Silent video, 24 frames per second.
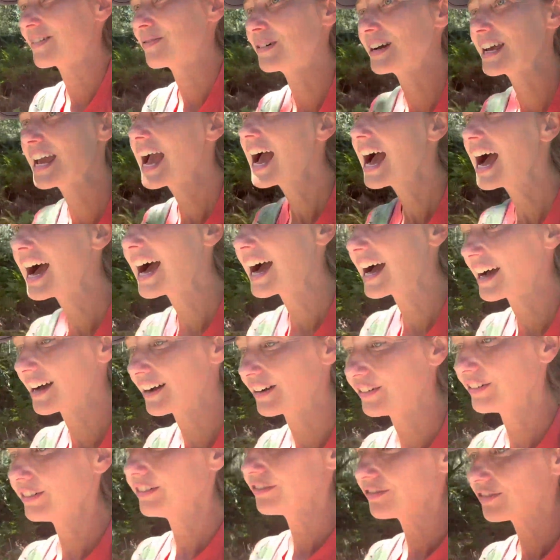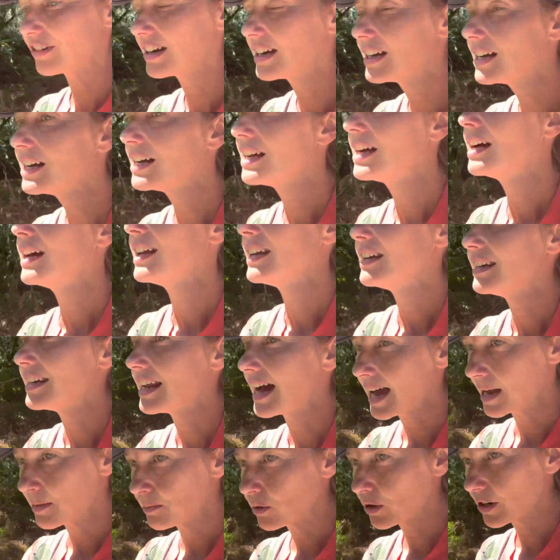we have
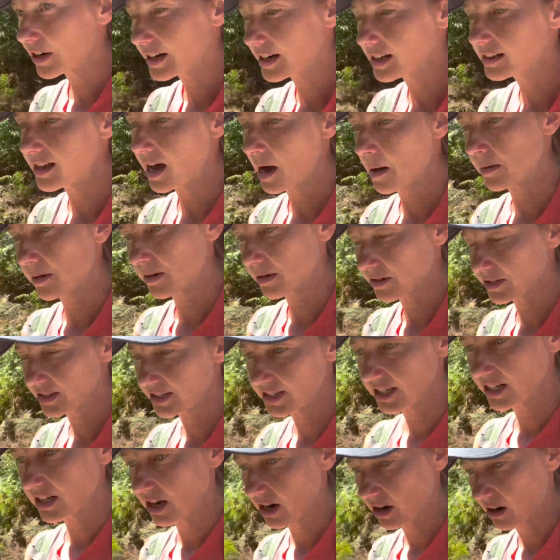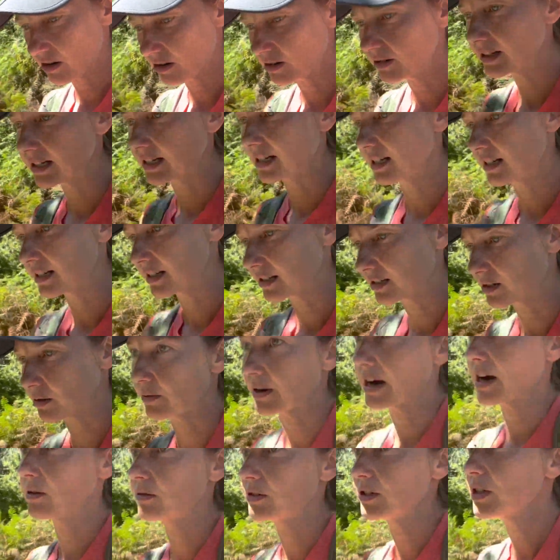9 more kilometers to go, and it is
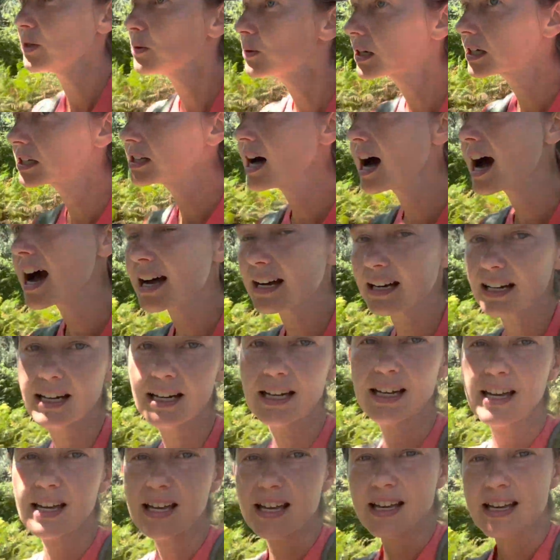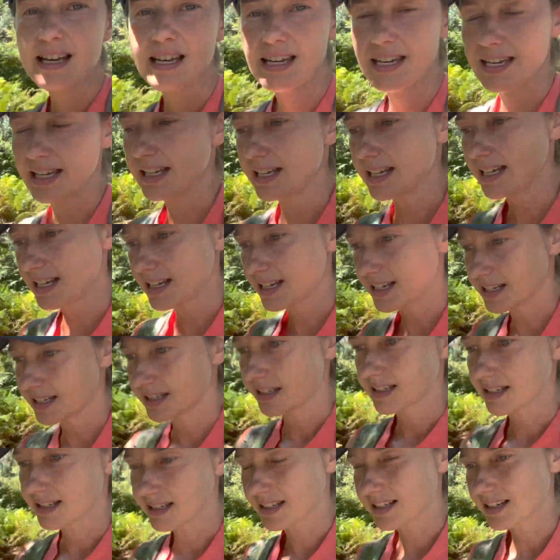around 2 o'clock. It
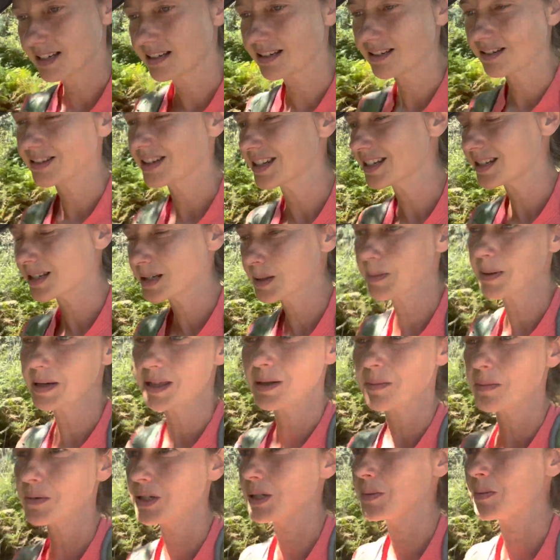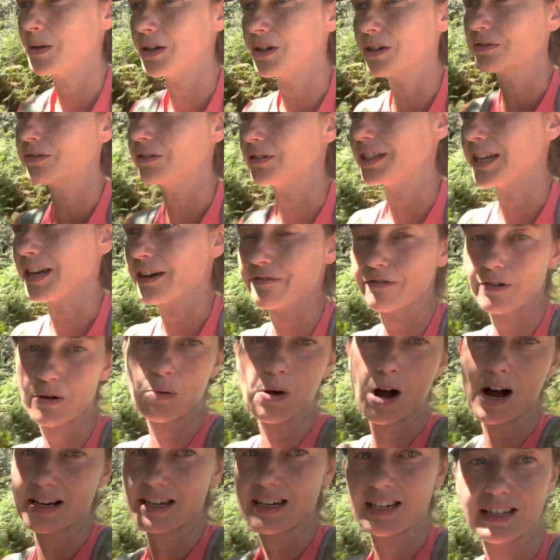is, this has been the most beautiful day for
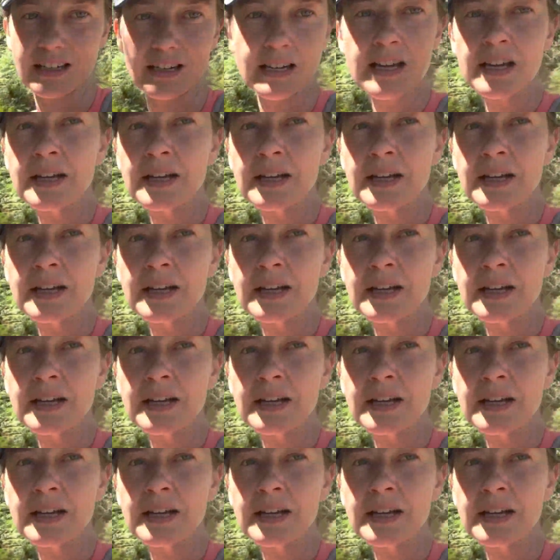walking.